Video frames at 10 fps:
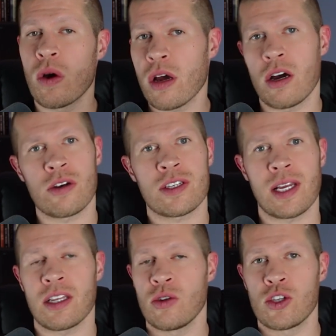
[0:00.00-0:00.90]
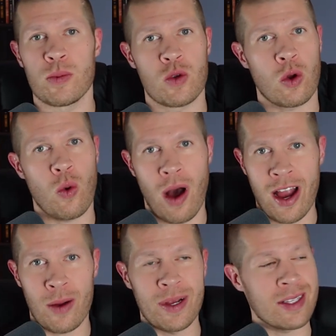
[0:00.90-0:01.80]
want to understand YouTube's
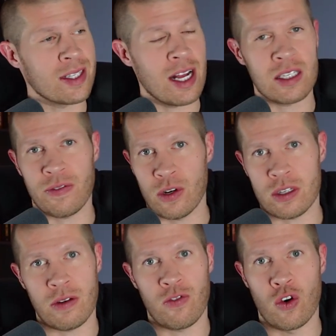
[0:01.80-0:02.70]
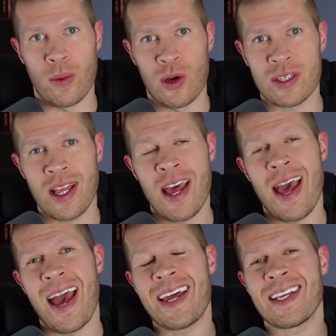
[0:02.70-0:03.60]
requirements, that's first and foremost,
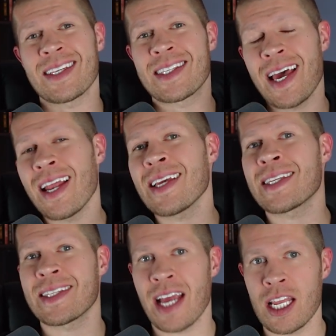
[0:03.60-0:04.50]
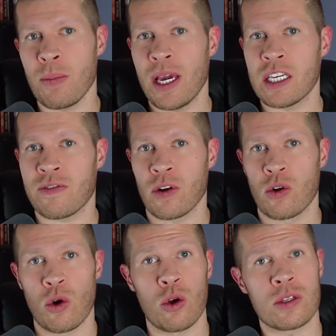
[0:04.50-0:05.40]
and set a steady pace for
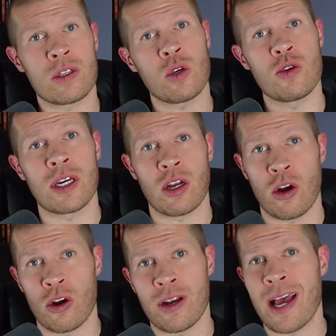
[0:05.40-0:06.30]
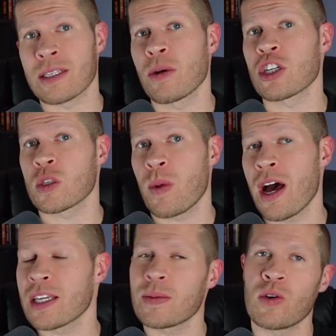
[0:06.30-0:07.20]
growth so you can earn as much as
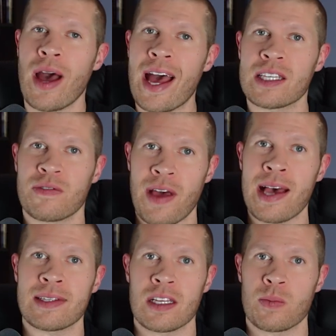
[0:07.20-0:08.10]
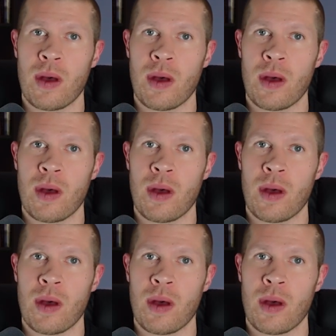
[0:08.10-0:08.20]
possible, as fast as